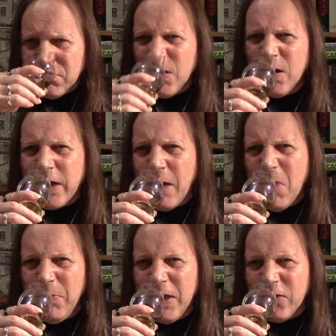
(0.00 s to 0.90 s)
Okay,
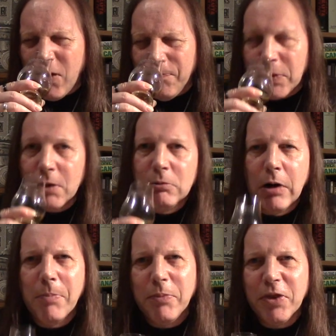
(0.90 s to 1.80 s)
maybe there's a
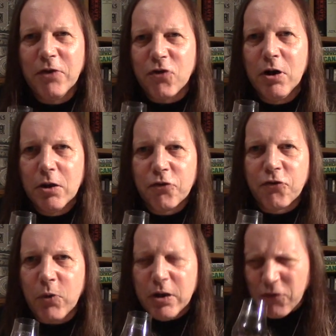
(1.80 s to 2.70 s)
little
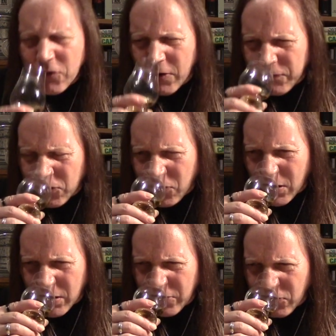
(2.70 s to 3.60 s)
sweetness. I've just
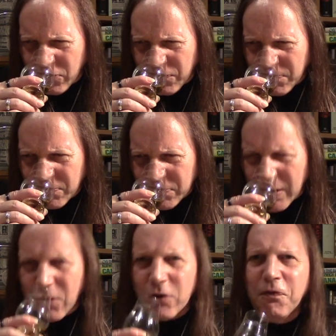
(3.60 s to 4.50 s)
suddenly sort of
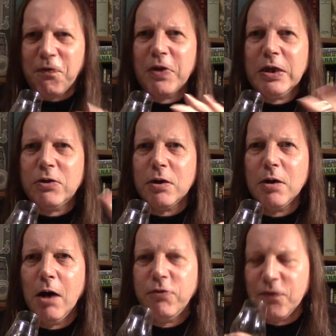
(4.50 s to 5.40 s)
got a fleeting
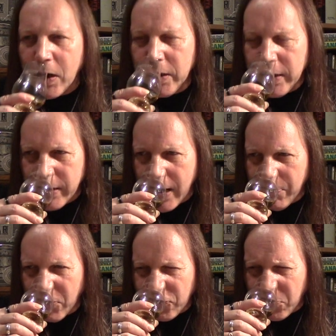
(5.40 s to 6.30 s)
note of honey
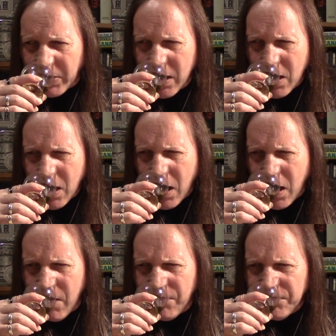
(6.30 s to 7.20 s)
there, possibly.
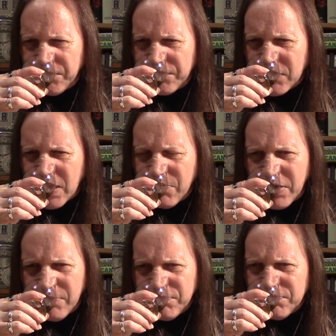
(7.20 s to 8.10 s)

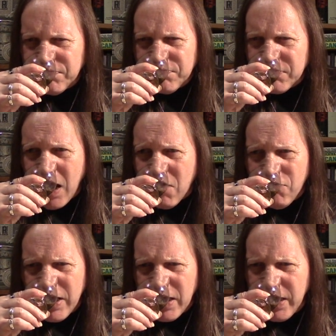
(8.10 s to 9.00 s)
But that
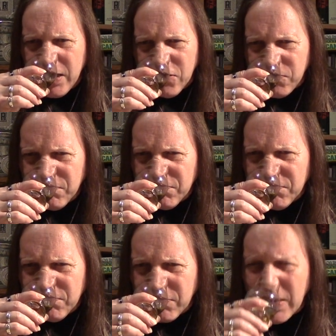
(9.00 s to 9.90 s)
really is
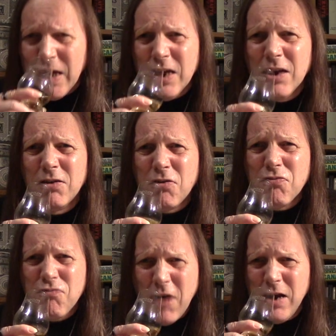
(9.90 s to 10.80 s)

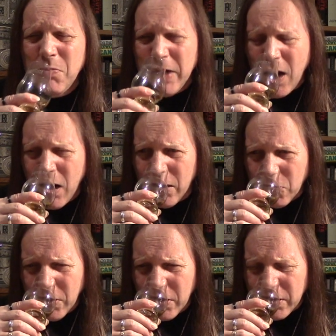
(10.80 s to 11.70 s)
incredibly
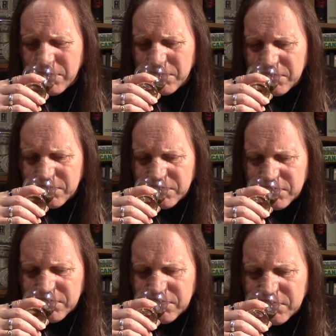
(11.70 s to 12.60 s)
hard work.
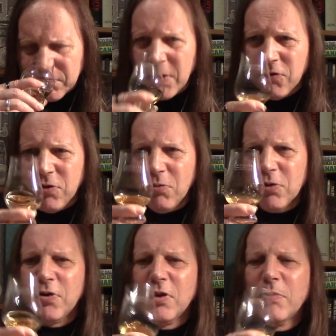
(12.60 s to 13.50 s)
Let's see
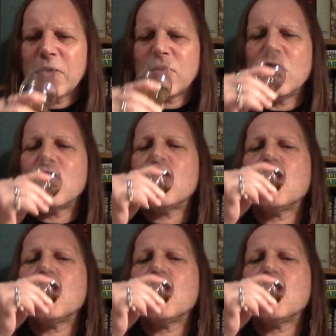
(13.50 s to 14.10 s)
what turn the pass on.